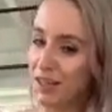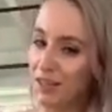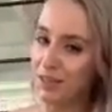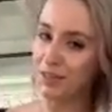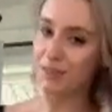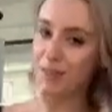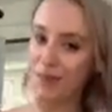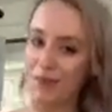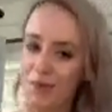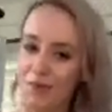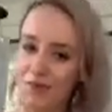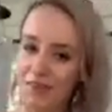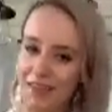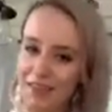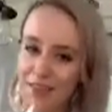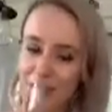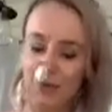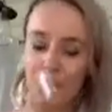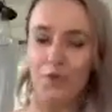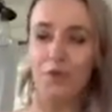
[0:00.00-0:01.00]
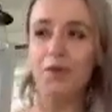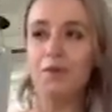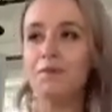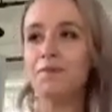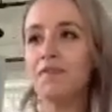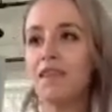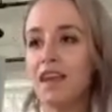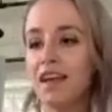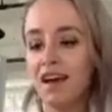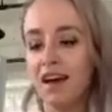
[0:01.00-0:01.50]
So that's
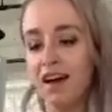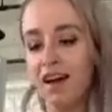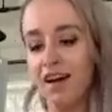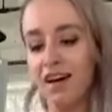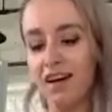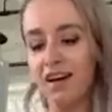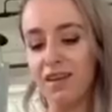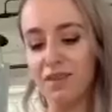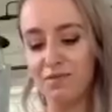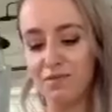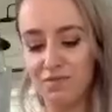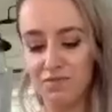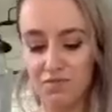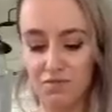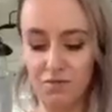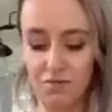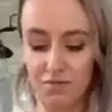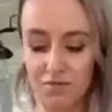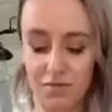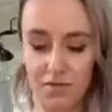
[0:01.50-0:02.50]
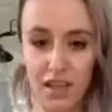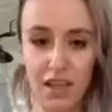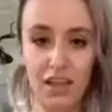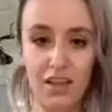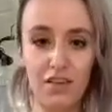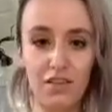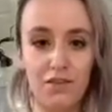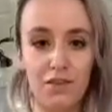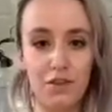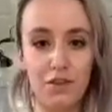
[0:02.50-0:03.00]
cool. Thank
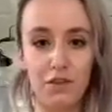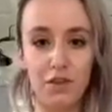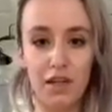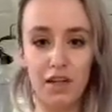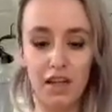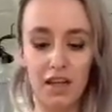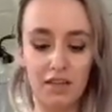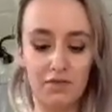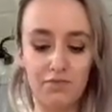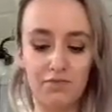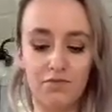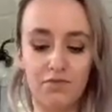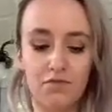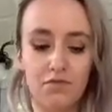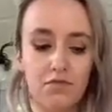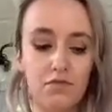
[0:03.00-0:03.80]
you for joining.